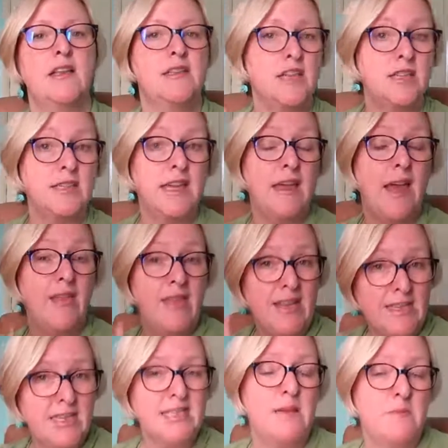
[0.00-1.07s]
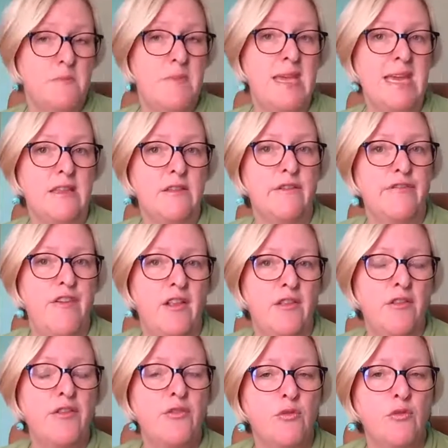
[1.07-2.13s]
Does it meet the
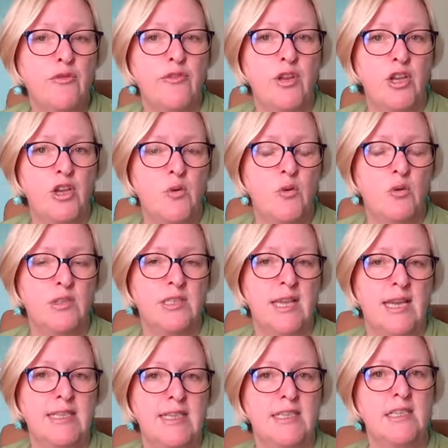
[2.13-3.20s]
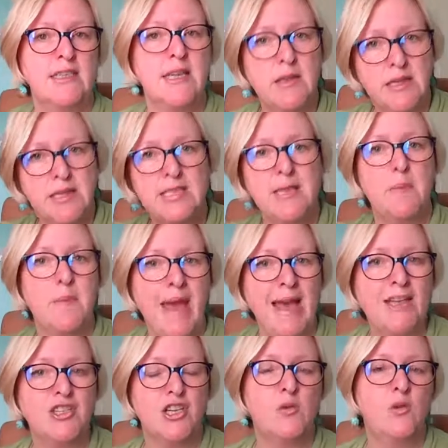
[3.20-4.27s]
fun, thoughtful and coordinated? Does it
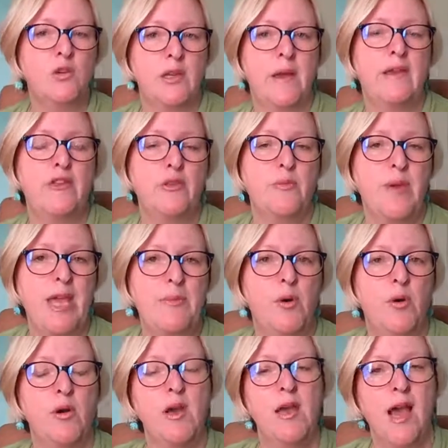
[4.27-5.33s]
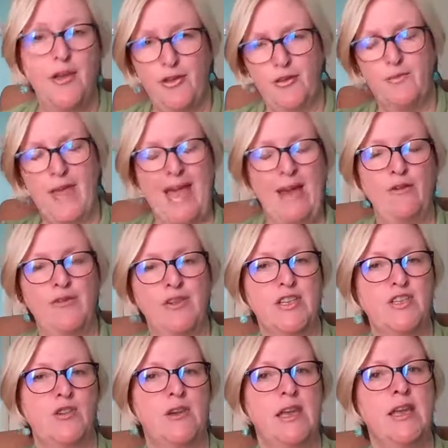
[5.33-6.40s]
match and coordinate with other
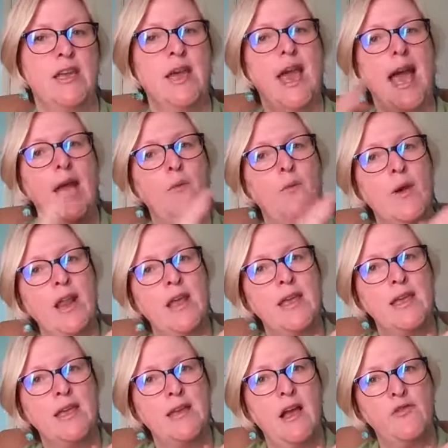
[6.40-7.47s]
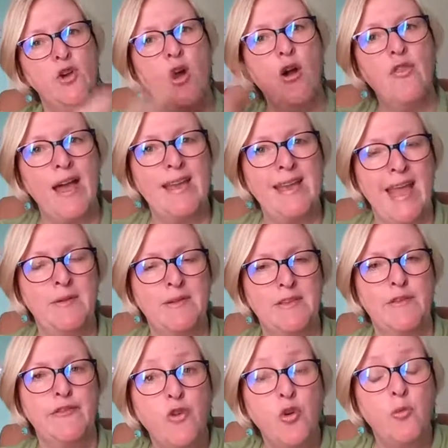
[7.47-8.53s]
outfits, sorry. And when I've got that now as
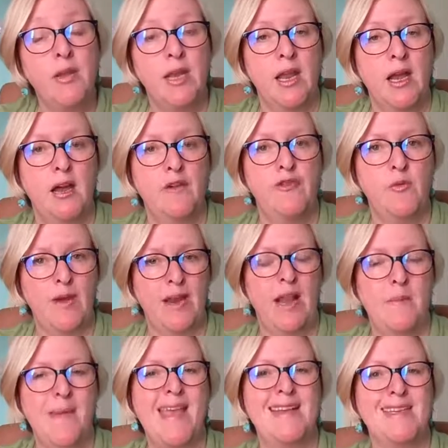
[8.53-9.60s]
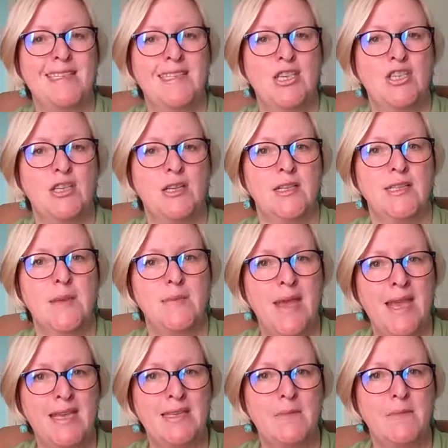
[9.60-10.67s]
a formula for when I make decisions, it
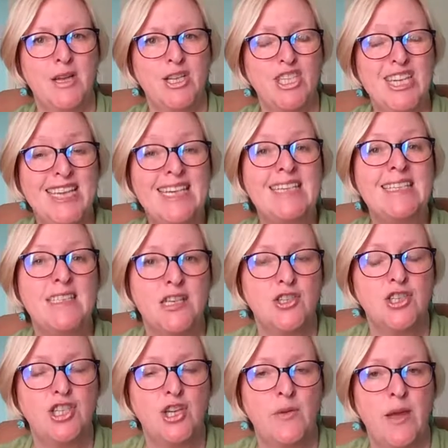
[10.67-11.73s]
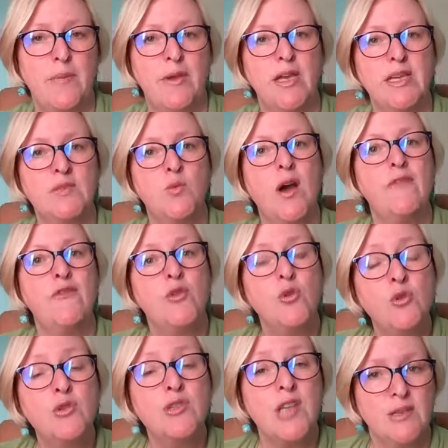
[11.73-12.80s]
makes it much easier to do it. Because what I've
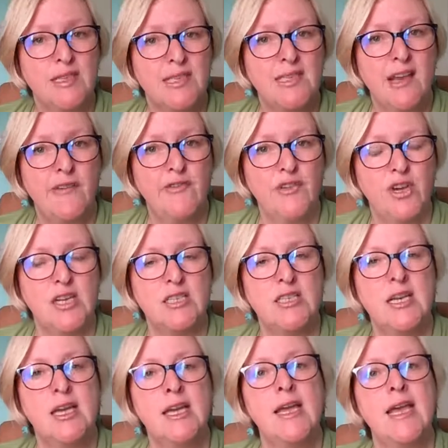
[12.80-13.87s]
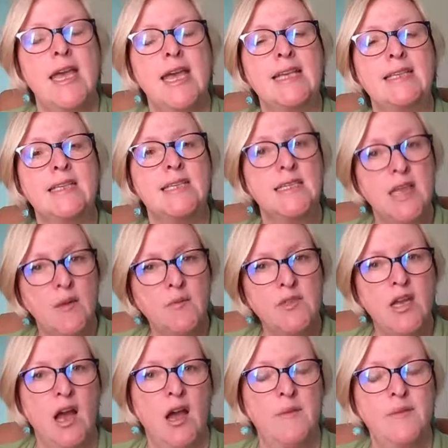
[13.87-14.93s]
also discovered is that
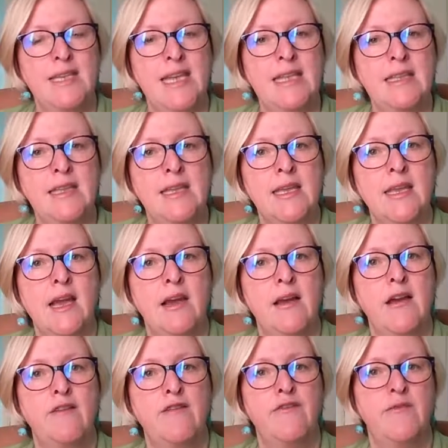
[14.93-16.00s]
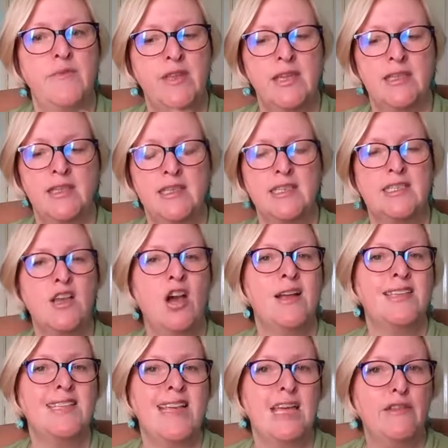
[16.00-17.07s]
sometimes in the
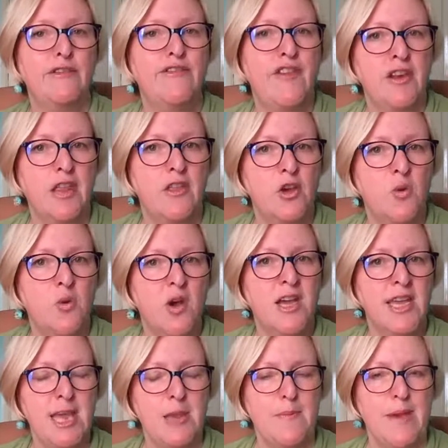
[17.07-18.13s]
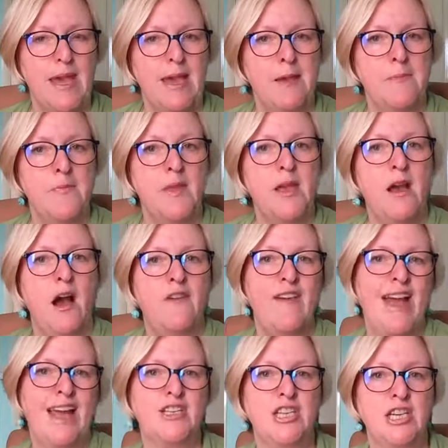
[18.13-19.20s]
desire to get the fun and the quirky bit,
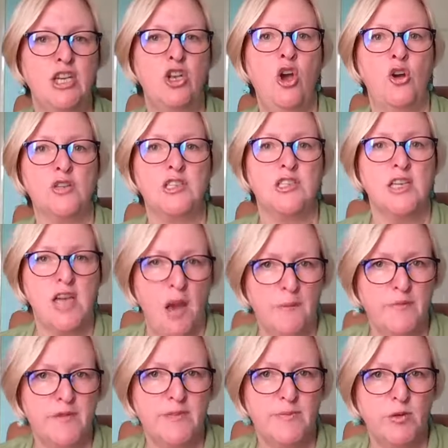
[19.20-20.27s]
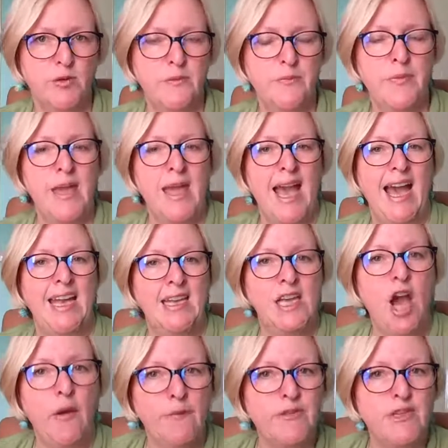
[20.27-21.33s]
I've actually lost the comfortable. And
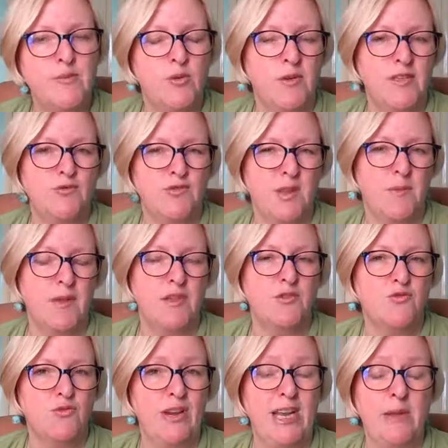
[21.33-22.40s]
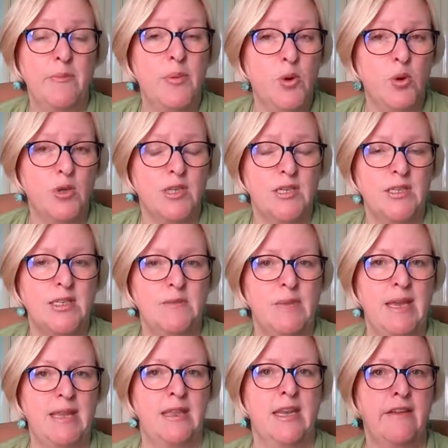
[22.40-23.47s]
comfortable is something that's really important to
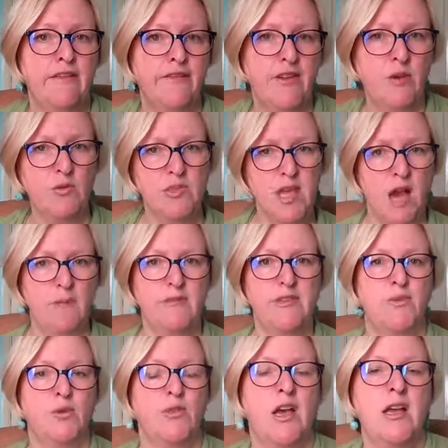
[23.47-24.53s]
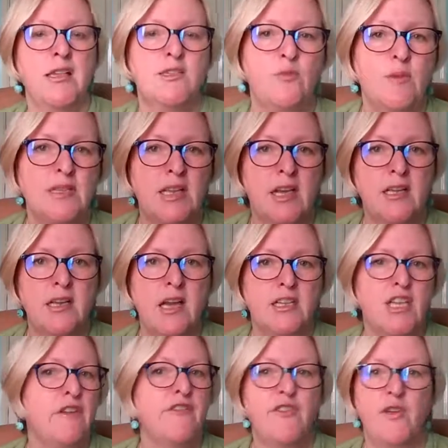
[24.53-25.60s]
me, that it feels comfortable, that it's almost like I
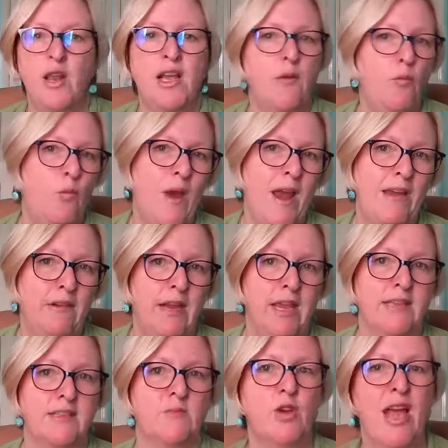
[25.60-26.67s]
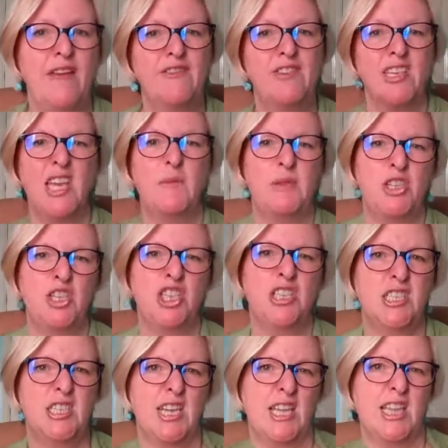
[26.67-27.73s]
don't feel like I'm wearing it, so I'm not having to keep
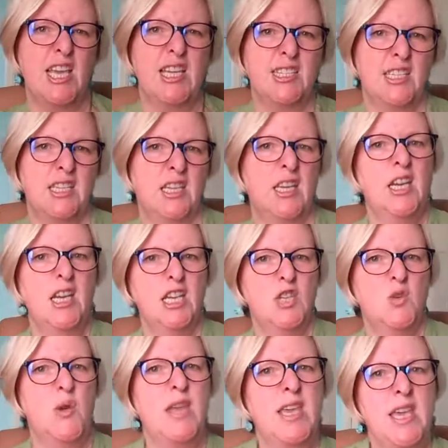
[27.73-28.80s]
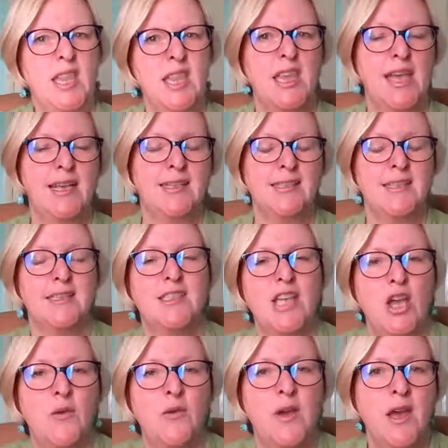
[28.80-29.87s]
adjusting things and tweaking things. And
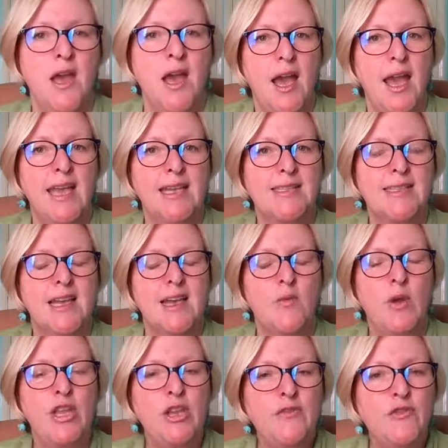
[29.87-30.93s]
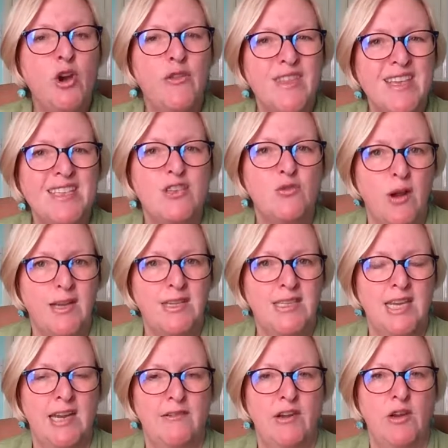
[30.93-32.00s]
so it's when you've got these
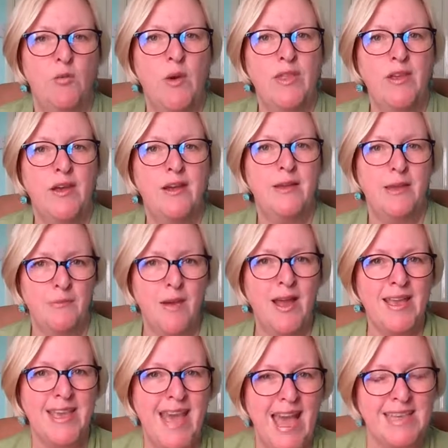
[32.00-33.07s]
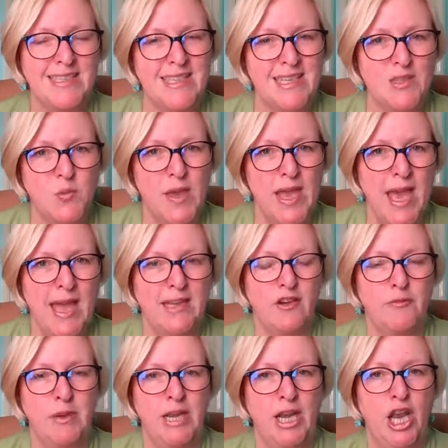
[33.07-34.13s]
criteria, whether in my case this weekend
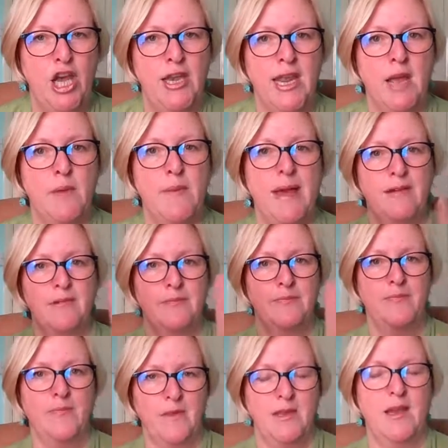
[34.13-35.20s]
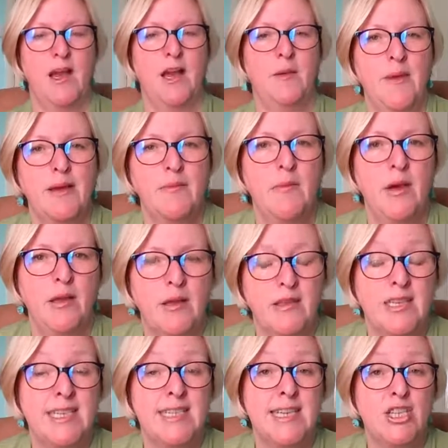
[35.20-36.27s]
I've been learning about my
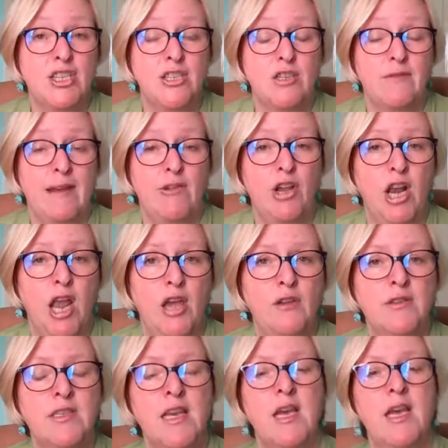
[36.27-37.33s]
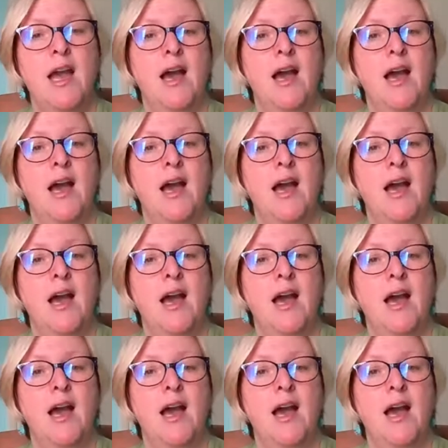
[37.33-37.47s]
decisions around clothes.